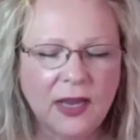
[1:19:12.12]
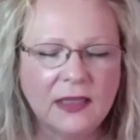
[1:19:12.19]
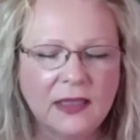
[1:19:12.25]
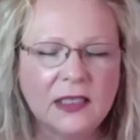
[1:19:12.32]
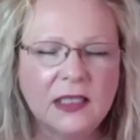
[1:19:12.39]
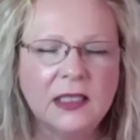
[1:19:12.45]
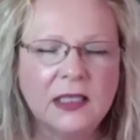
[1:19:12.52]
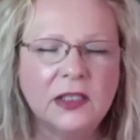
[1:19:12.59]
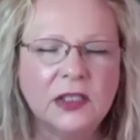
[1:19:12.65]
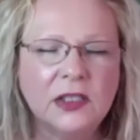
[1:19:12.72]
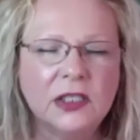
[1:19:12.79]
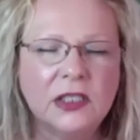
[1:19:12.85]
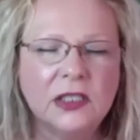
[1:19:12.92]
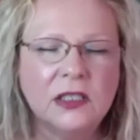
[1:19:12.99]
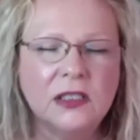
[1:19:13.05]

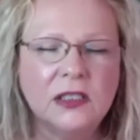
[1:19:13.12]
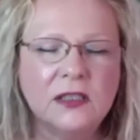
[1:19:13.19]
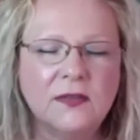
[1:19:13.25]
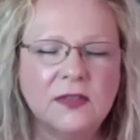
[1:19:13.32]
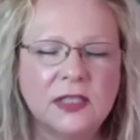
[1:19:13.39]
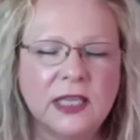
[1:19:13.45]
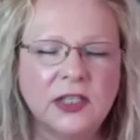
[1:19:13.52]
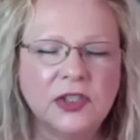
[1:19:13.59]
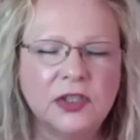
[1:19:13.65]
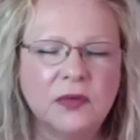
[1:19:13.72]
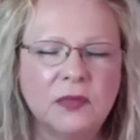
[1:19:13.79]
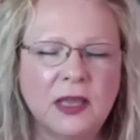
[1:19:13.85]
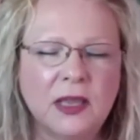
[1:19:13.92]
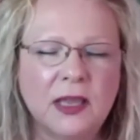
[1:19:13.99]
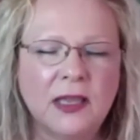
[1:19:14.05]
energies of Saint
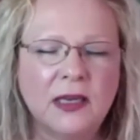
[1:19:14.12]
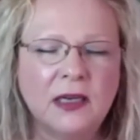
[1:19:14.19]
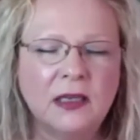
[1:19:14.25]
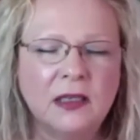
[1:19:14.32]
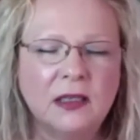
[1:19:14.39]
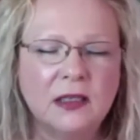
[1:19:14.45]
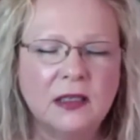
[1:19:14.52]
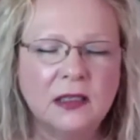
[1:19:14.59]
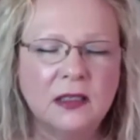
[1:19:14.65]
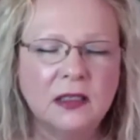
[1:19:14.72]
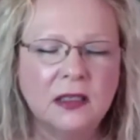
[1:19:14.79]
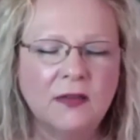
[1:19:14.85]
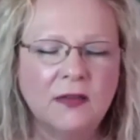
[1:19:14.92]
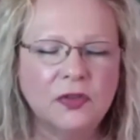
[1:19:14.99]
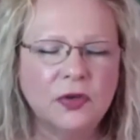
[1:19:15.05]
Germain,
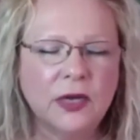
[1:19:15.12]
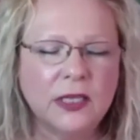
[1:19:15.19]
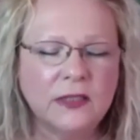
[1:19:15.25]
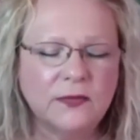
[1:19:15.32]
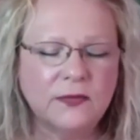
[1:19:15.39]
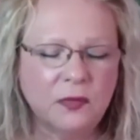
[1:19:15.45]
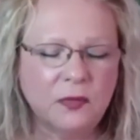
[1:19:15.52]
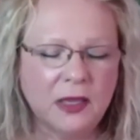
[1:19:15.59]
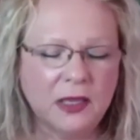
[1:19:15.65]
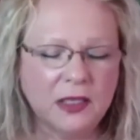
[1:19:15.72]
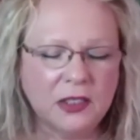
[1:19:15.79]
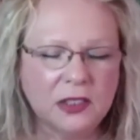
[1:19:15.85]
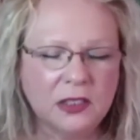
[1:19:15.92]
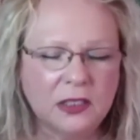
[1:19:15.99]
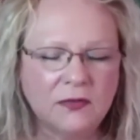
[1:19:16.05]
of
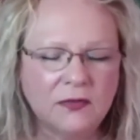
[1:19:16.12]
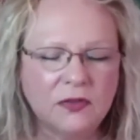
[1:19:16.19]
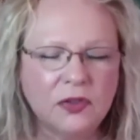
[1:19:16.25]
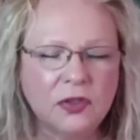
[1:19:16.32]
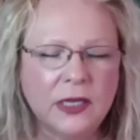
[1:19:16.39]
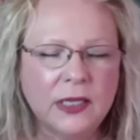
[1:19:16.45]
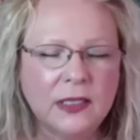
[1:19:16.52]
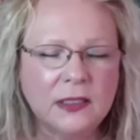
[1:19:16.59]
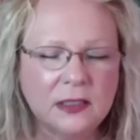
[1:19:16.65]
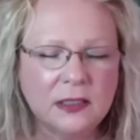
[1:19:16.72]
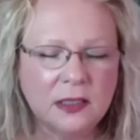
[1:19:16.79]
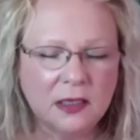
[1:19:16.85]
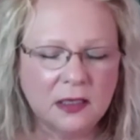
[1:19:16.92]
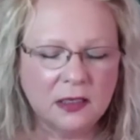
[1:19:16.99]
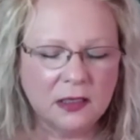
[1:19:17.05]
transformation, of
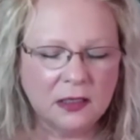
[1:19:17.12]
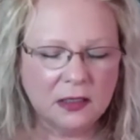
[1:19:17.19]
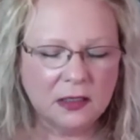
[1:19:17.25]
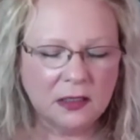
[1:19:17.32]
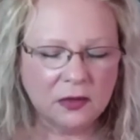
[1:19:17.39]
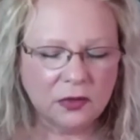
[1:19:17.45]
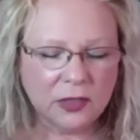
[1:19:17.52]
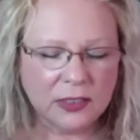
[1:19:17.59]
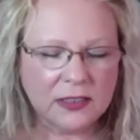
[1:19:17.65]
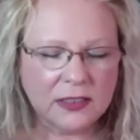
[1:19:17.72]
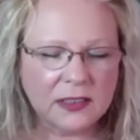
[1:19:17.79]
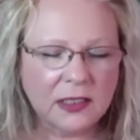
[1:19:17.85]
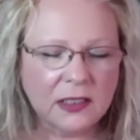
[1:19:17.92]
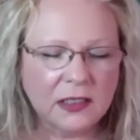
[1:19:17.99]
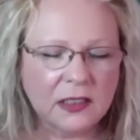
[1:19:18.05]

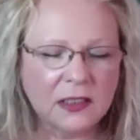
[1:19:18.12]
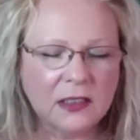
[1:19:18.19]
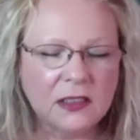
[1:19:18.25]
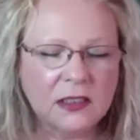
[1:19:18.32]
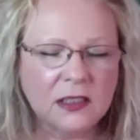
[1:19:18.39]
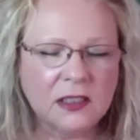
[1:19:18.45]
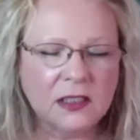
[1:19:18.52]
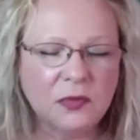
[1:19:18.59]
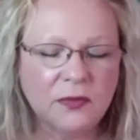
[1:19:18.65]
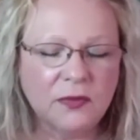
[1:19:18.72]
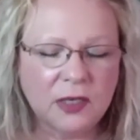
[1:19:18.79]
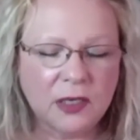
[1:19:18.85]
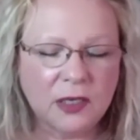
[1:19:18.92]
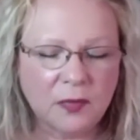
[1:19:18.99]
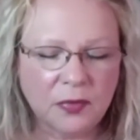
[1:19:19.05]
transcendence is moving
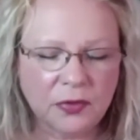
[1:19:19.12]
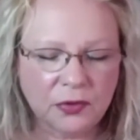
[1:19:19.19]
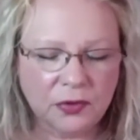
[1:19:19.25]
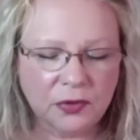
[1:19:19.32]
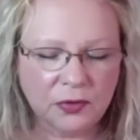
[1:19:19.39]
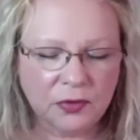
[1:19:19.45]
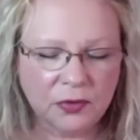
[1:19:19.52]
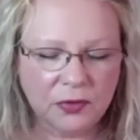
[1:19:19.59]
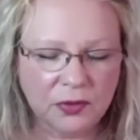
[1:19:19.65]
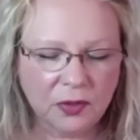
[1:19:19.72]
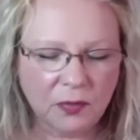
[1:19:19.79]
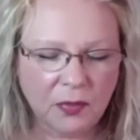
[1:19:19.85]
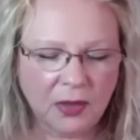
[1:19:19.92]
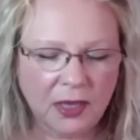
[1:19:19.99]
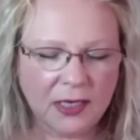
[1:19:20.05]
up through your
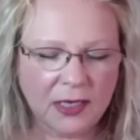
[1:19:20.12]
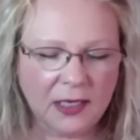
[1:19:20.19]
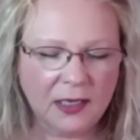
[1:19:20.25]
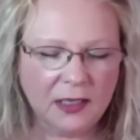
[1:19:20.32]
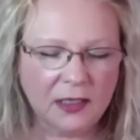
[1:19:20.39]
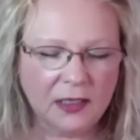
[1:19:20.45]
body,